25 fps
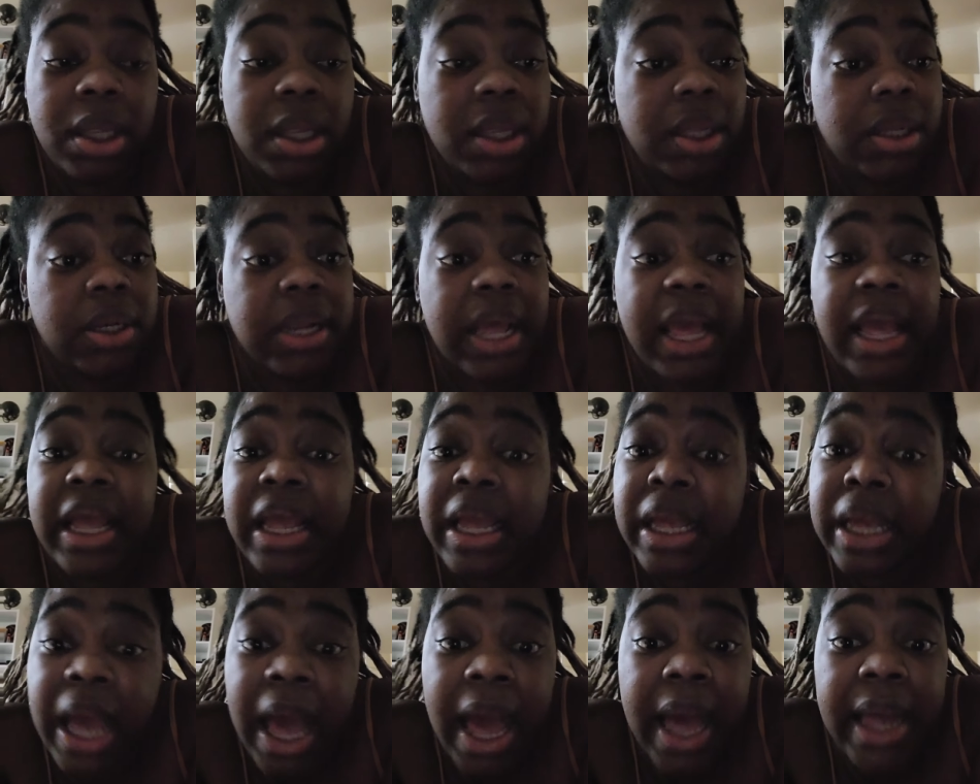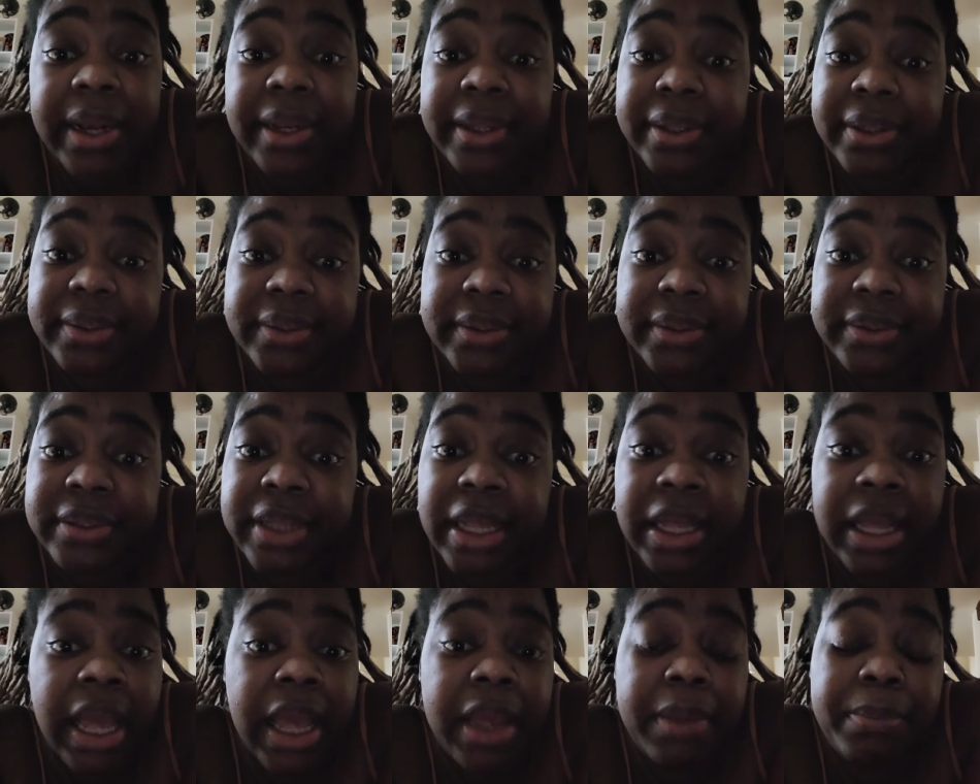And they ain't got it. Because
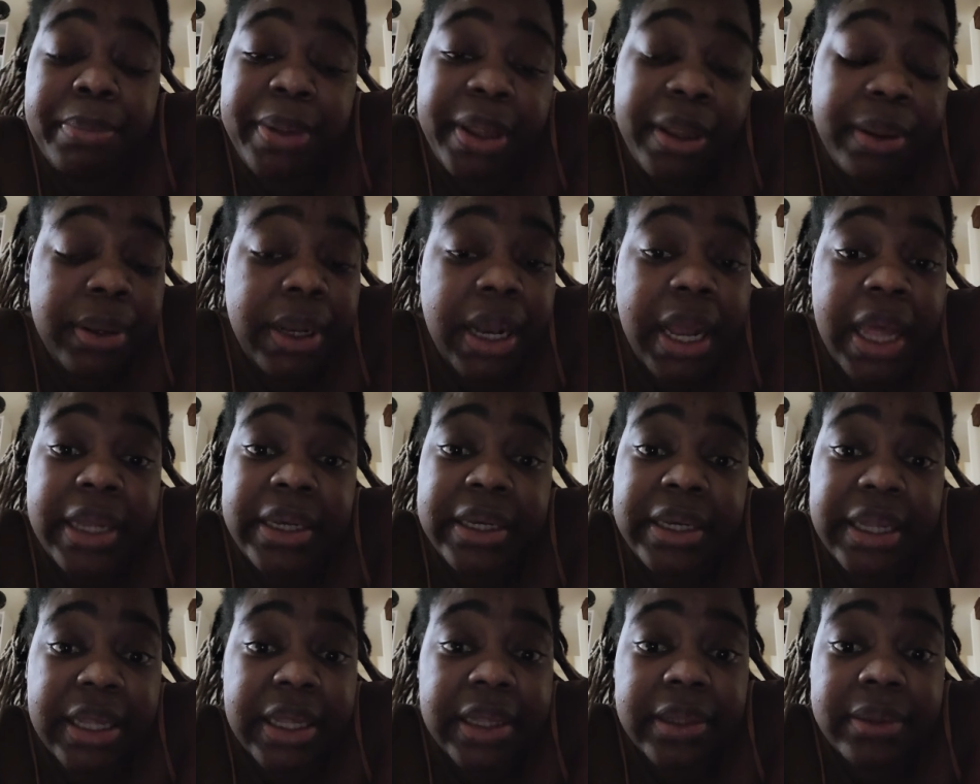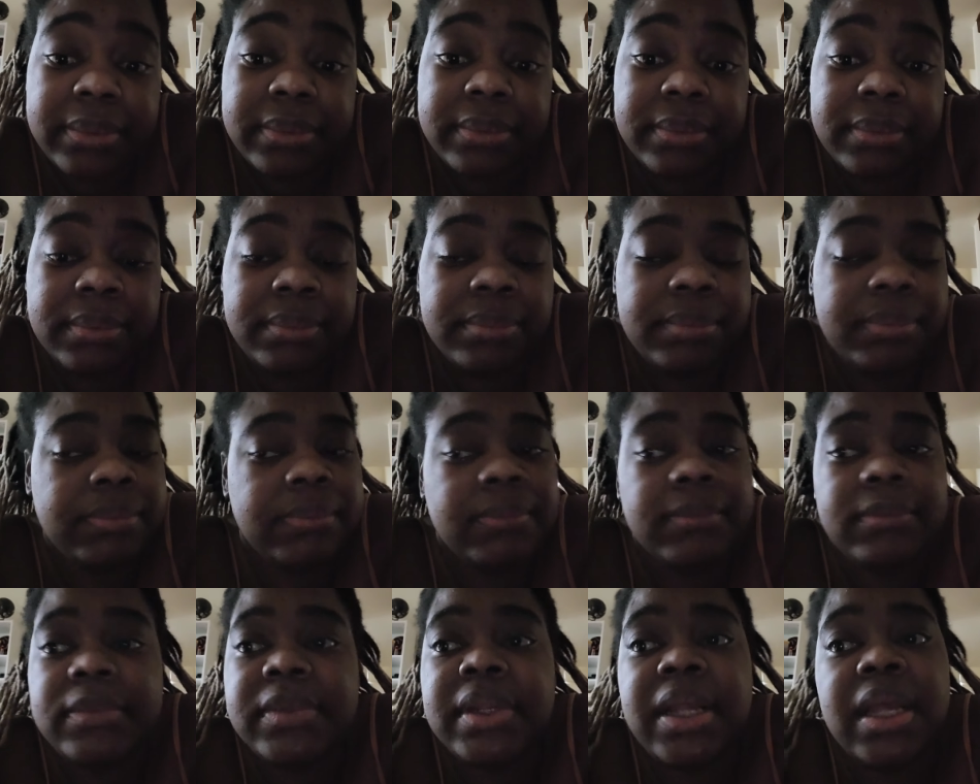they ain't built like that.
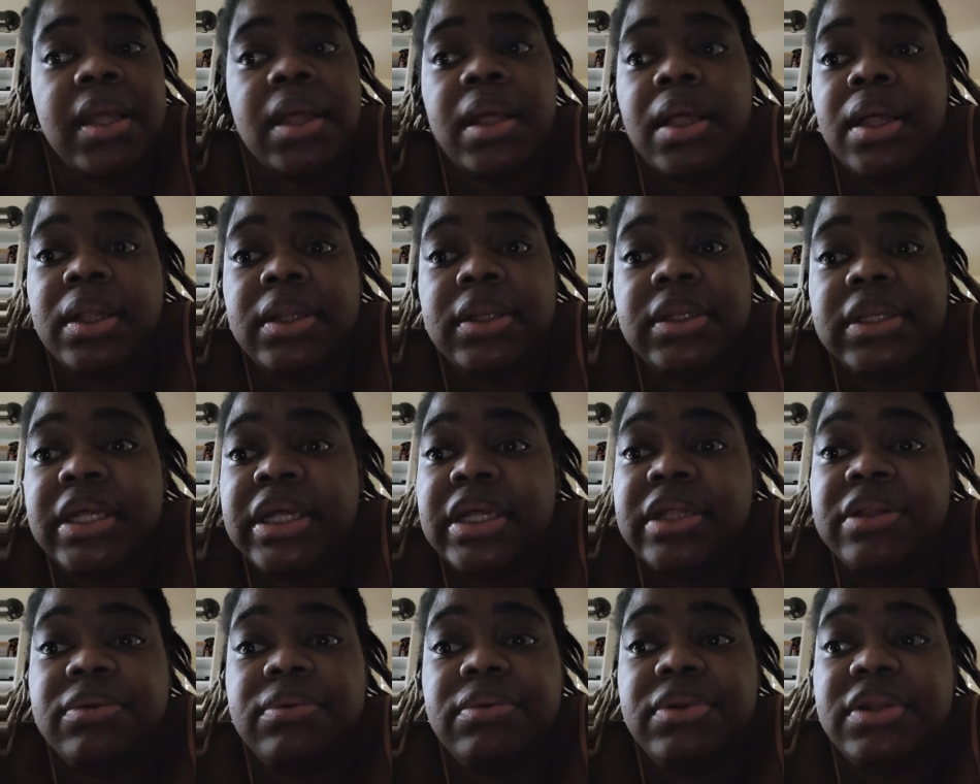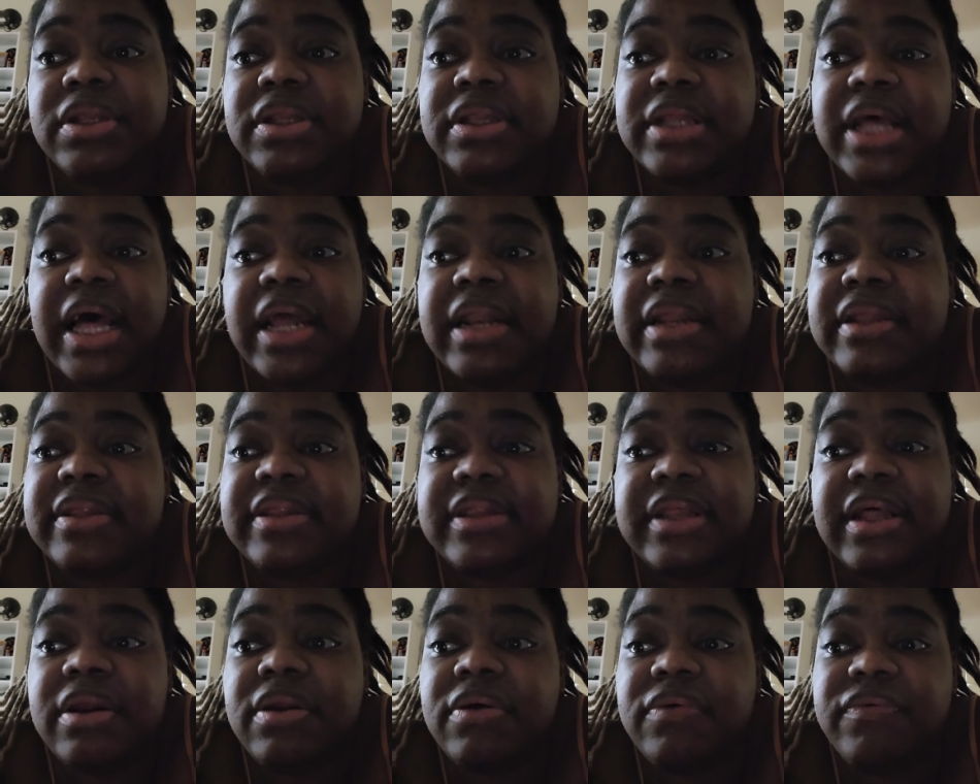Then you just got to
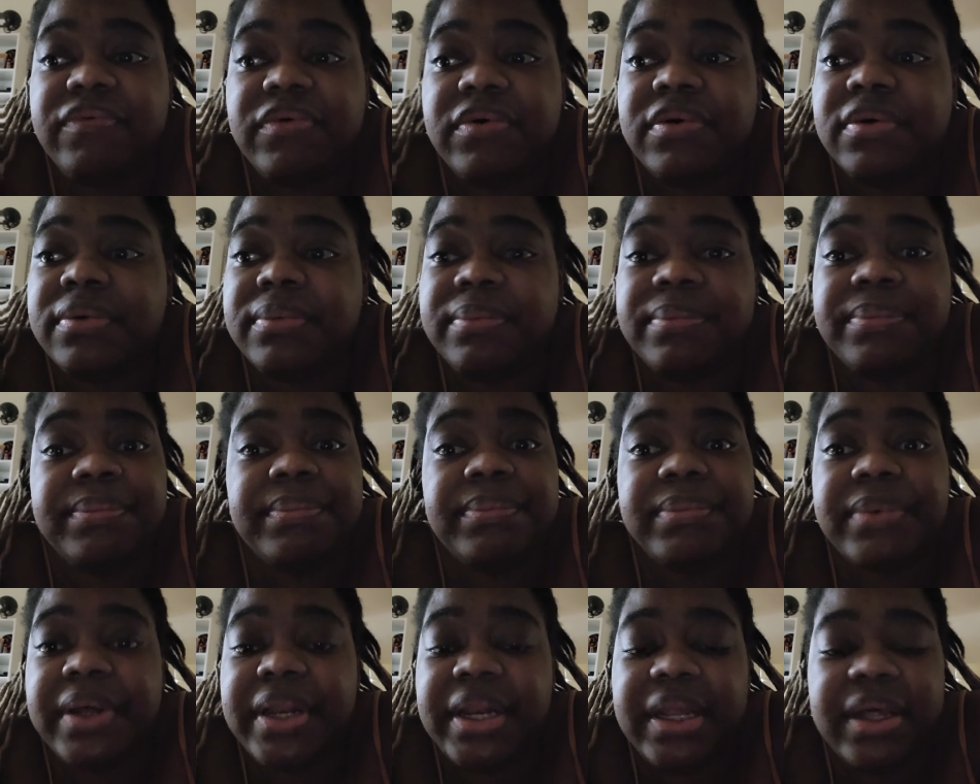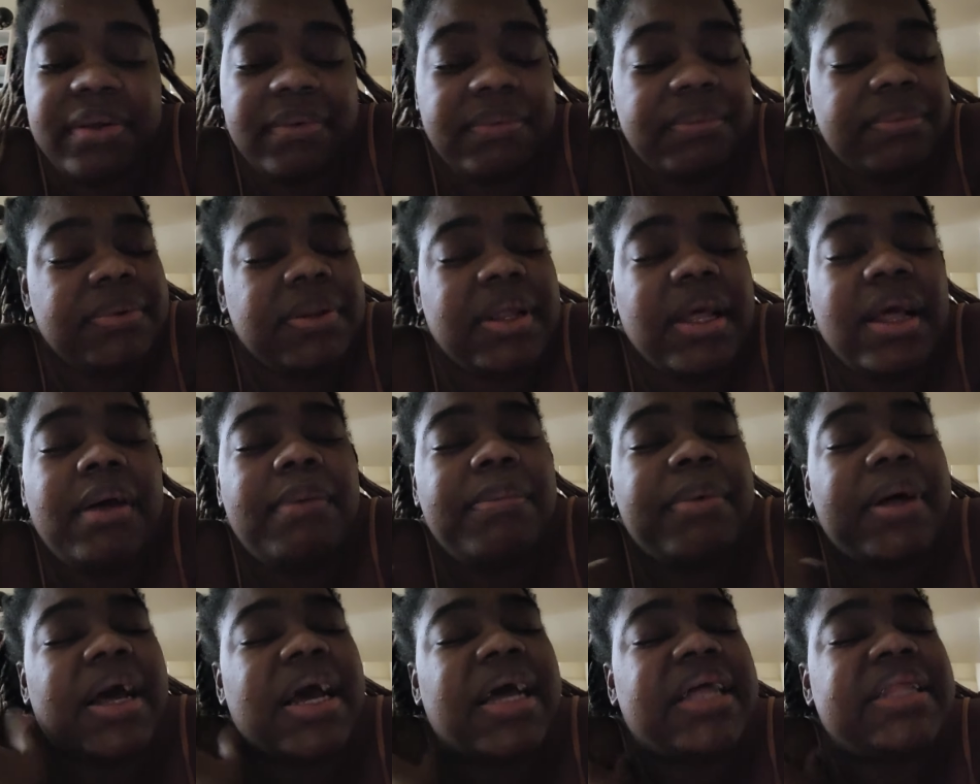settle for whatever.
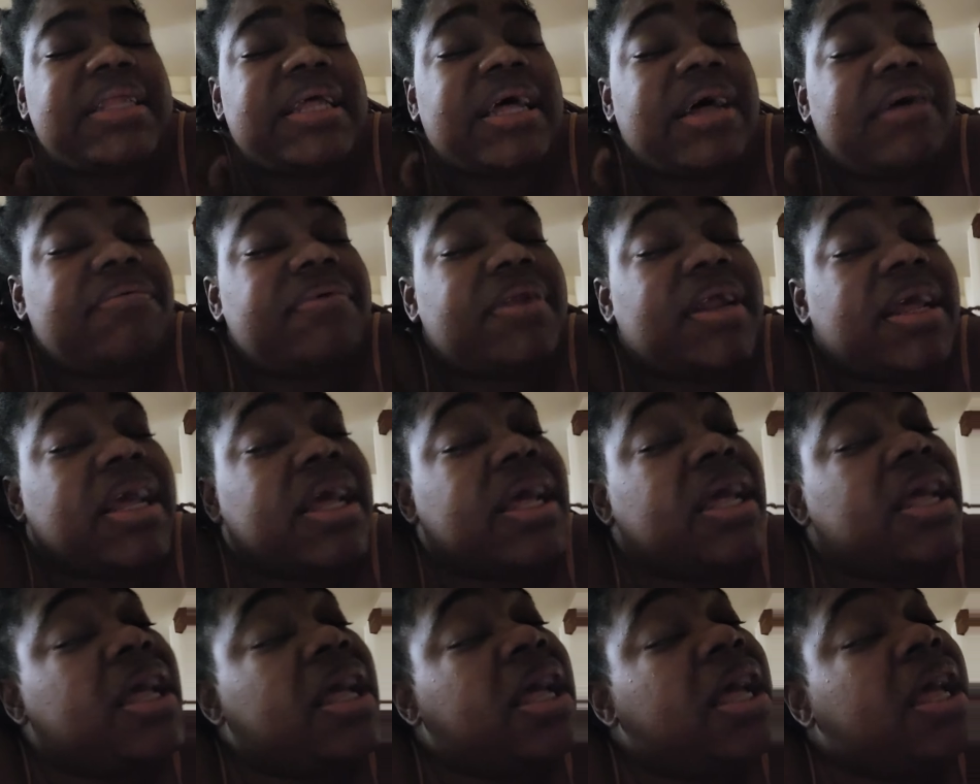Nobody got time for that.